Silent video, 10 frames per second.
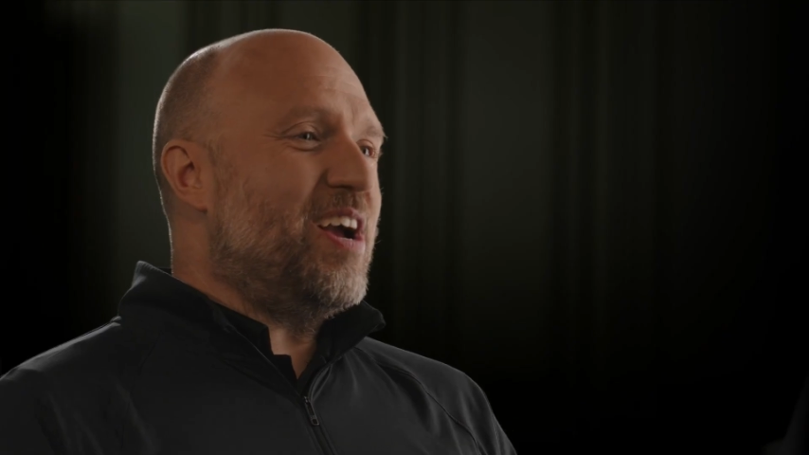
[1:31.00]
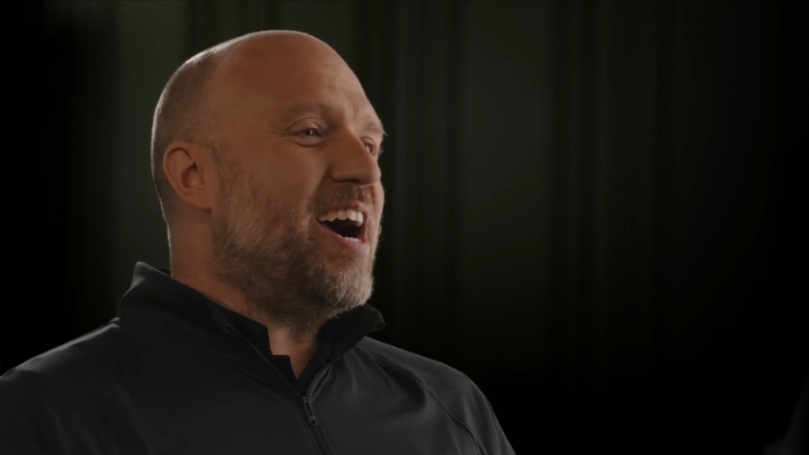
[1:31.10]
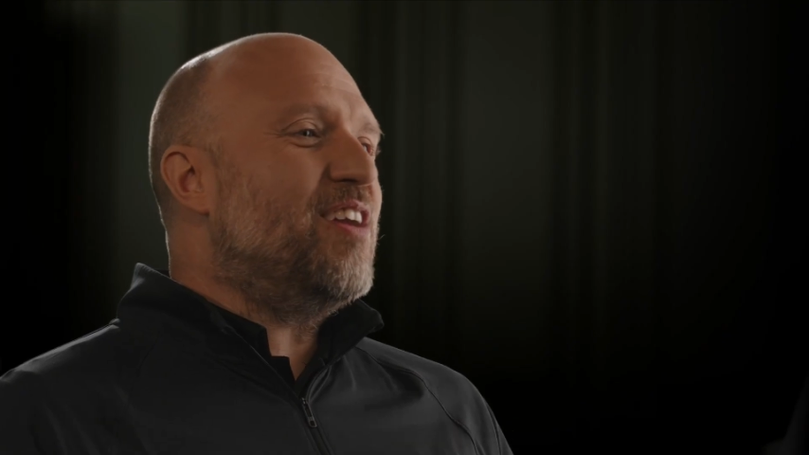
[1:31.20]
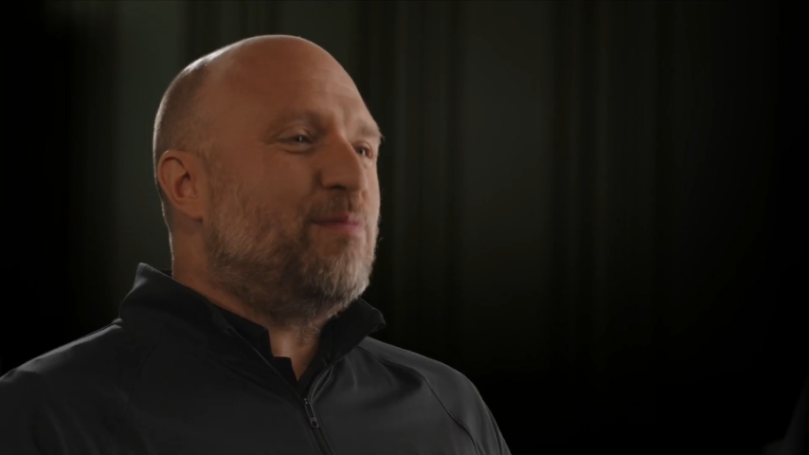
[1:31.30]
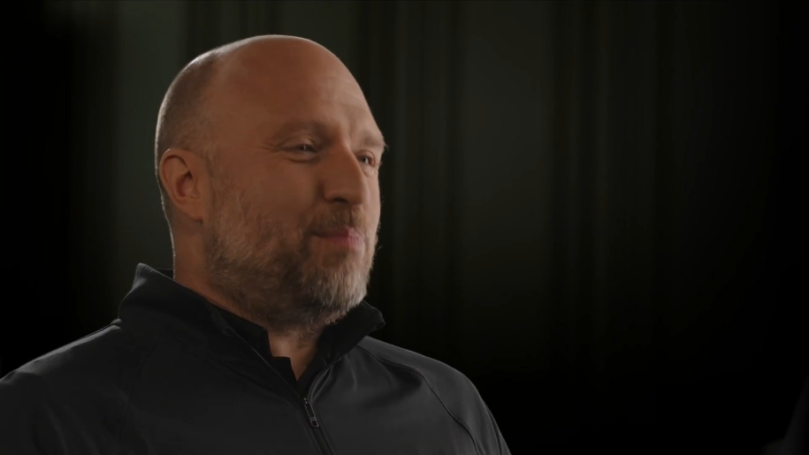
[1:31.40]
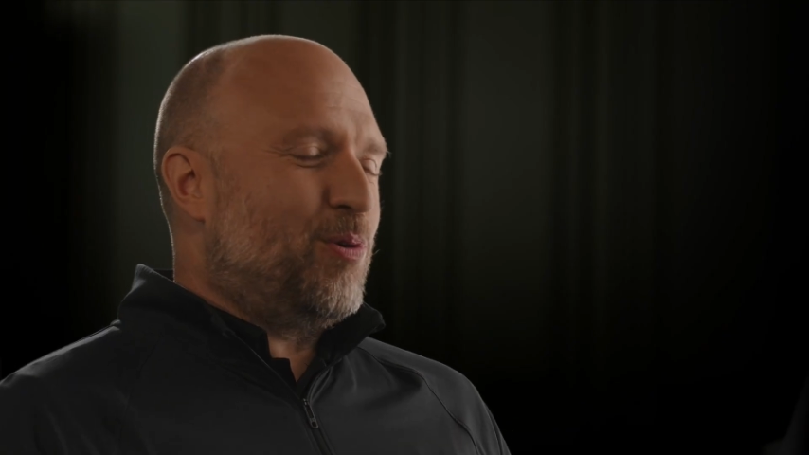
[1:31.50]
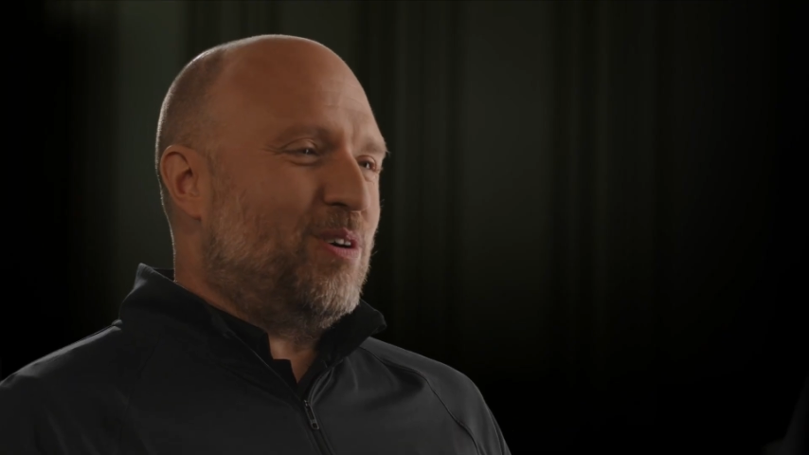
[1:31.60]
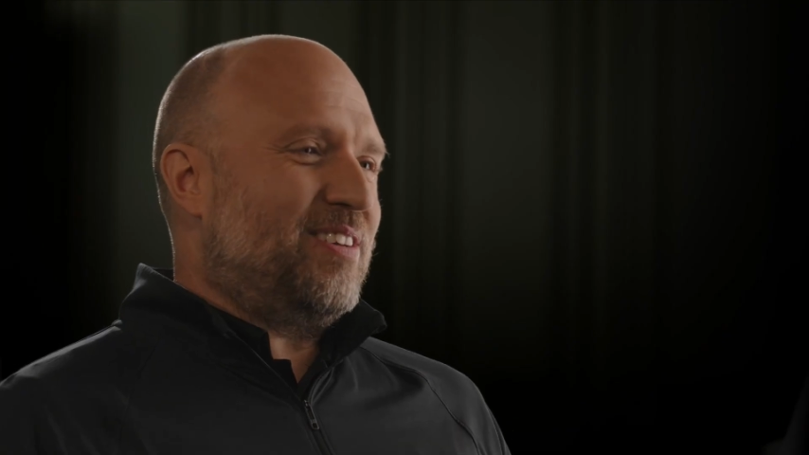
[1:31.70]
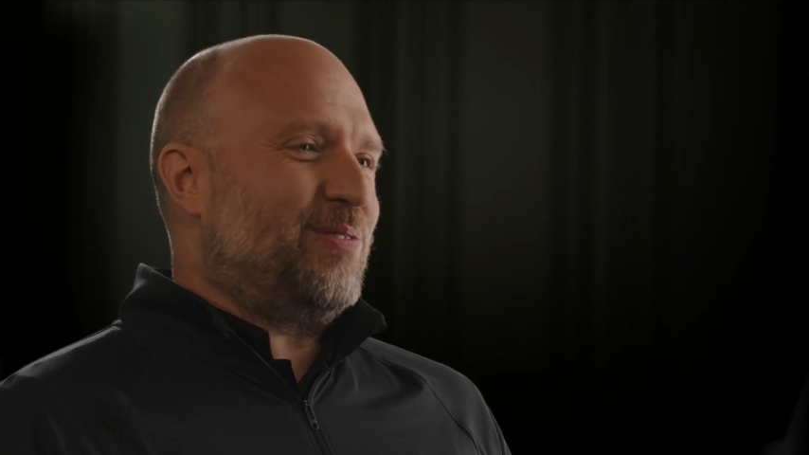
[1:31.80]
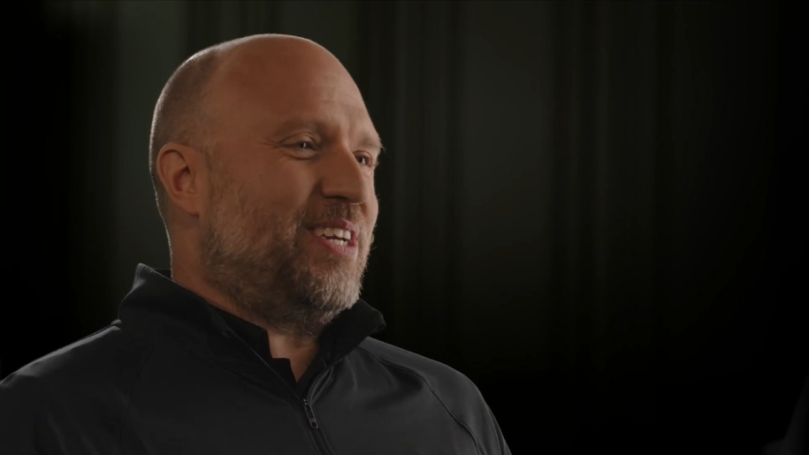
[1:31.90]
out of
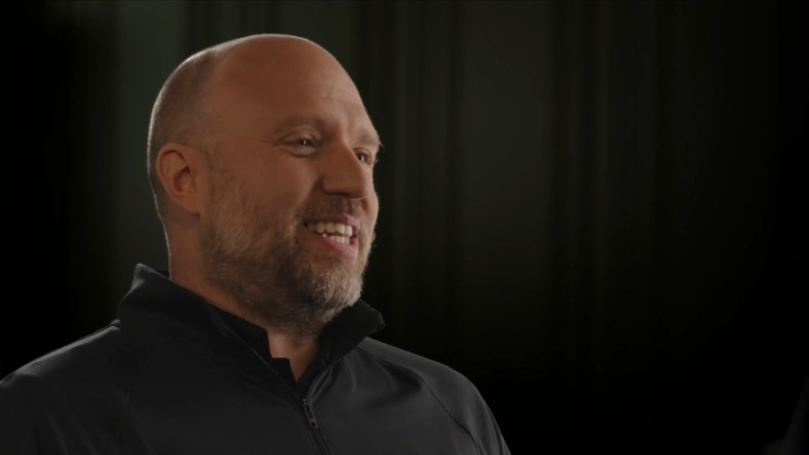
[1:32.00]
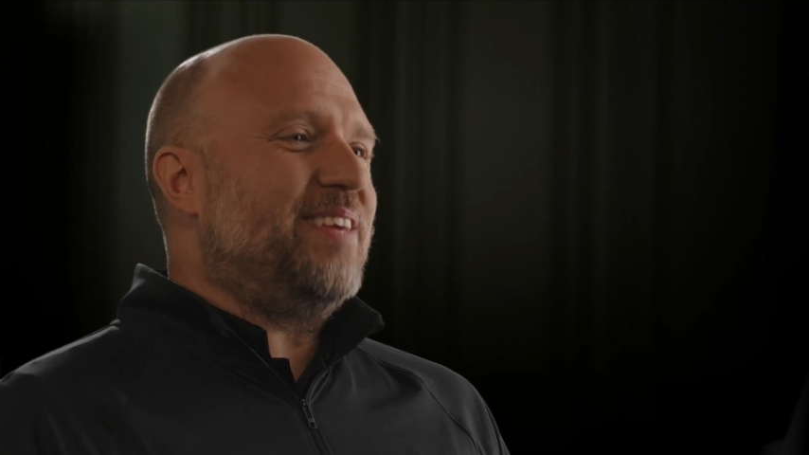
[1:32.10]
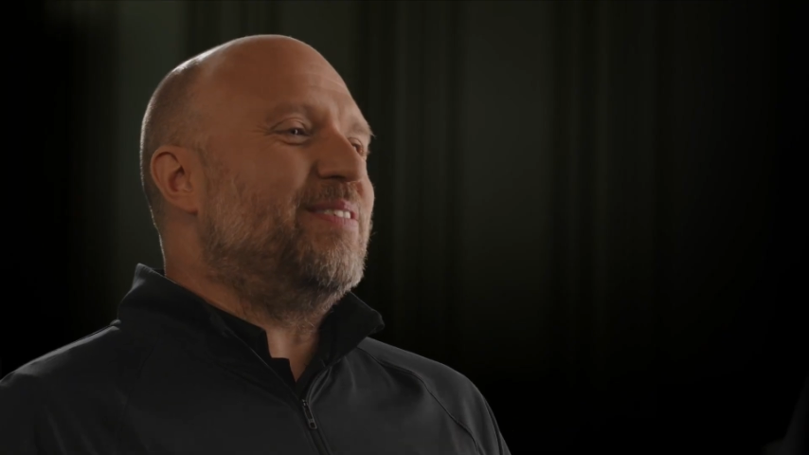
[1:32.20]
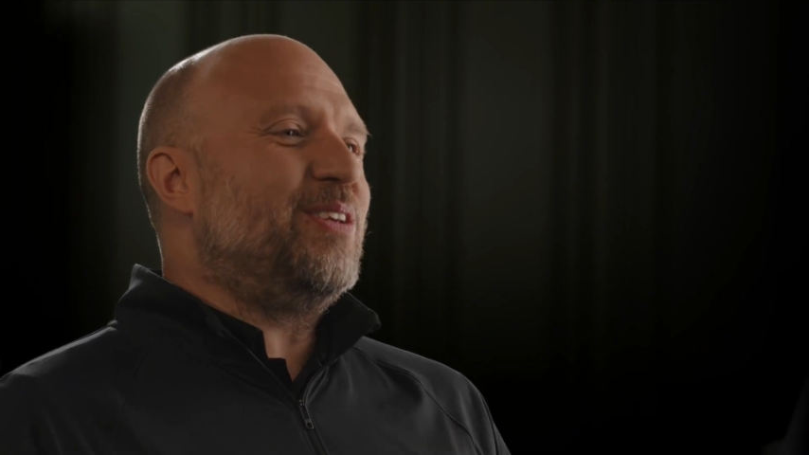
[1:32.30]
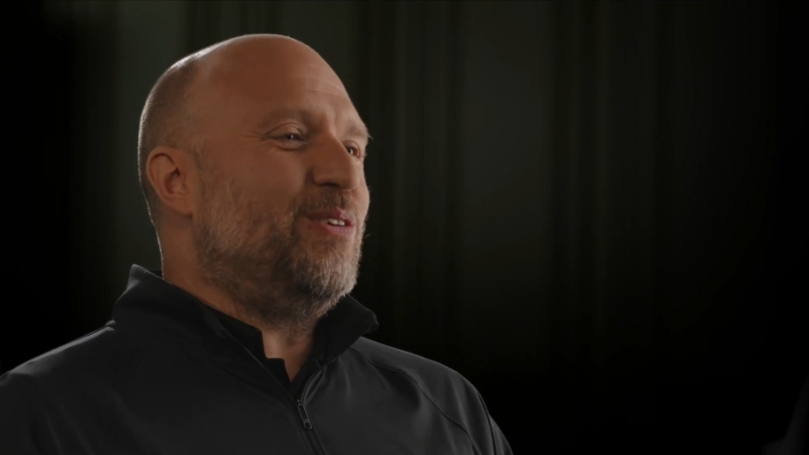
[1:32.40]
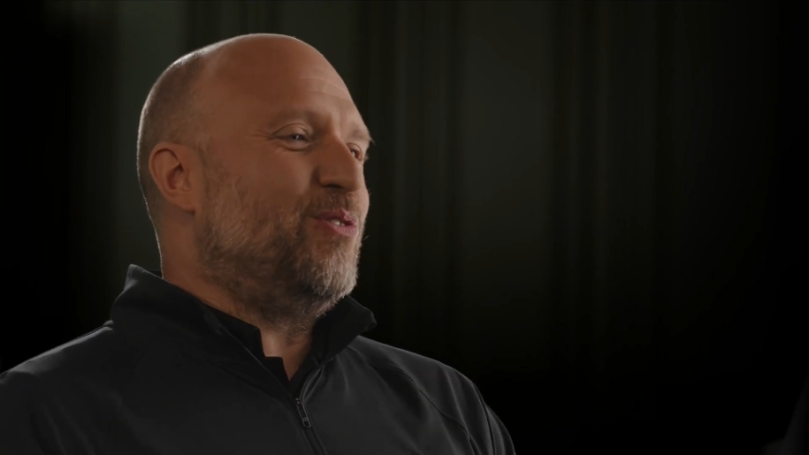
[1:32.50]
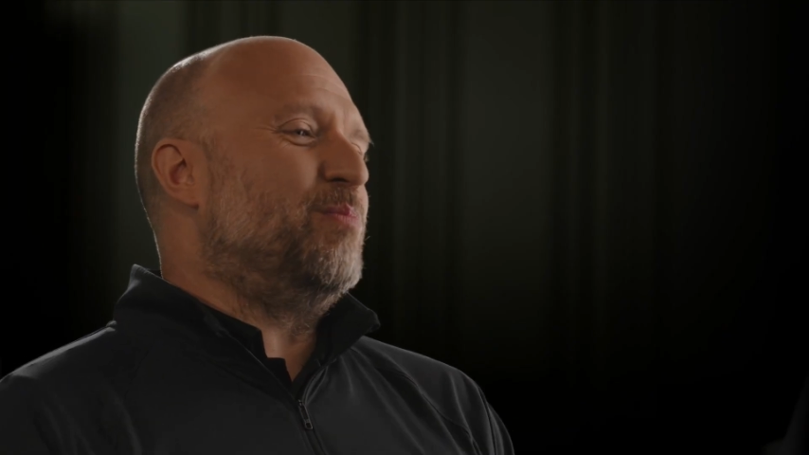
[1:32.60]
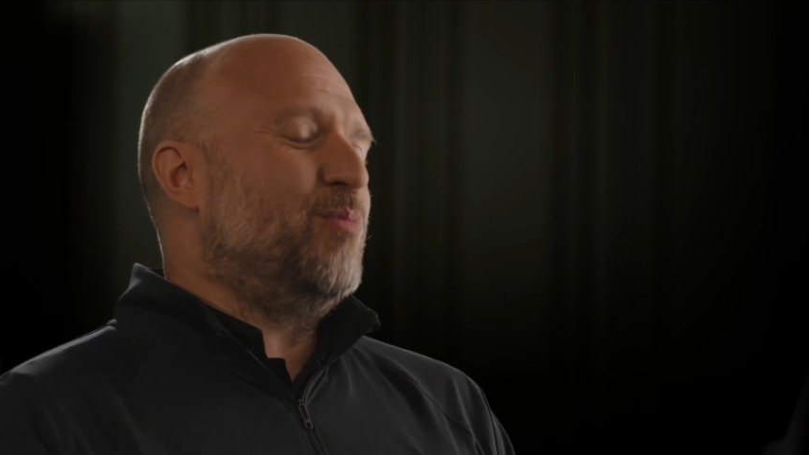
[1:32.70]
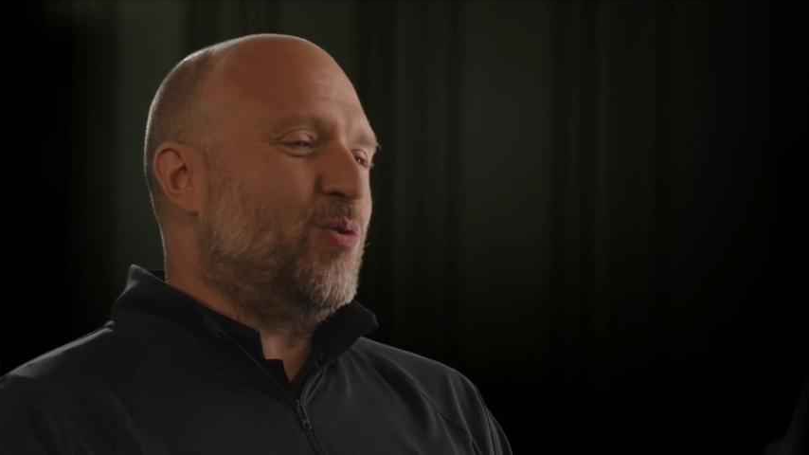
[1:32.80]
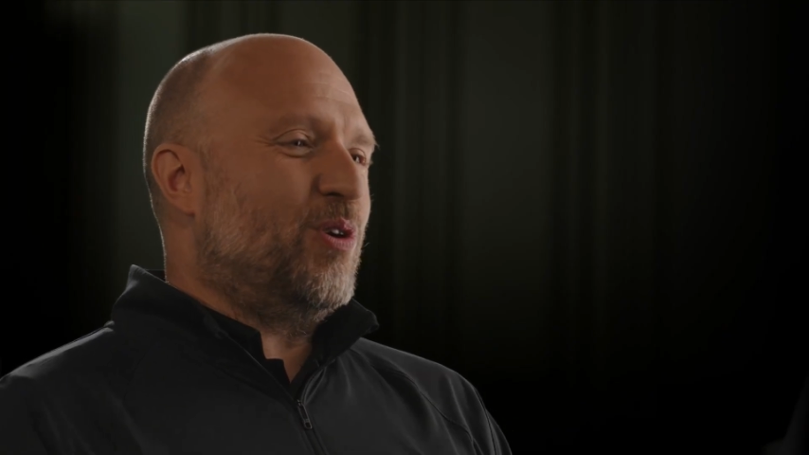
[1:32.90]
ports. We could even use
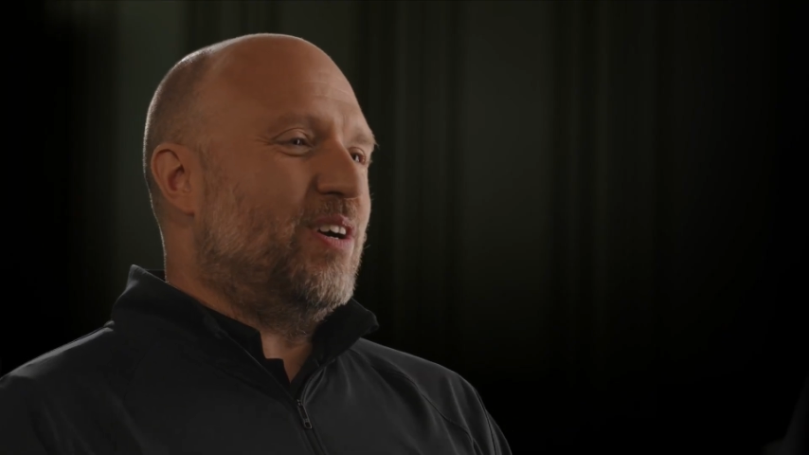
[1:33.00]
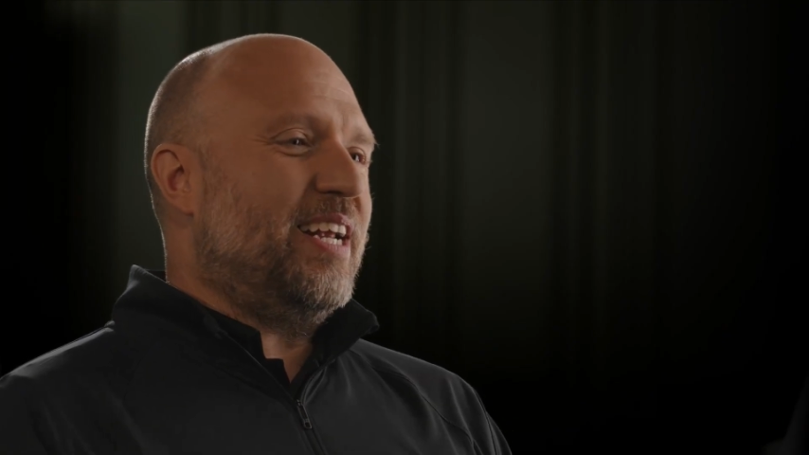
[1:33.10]
more.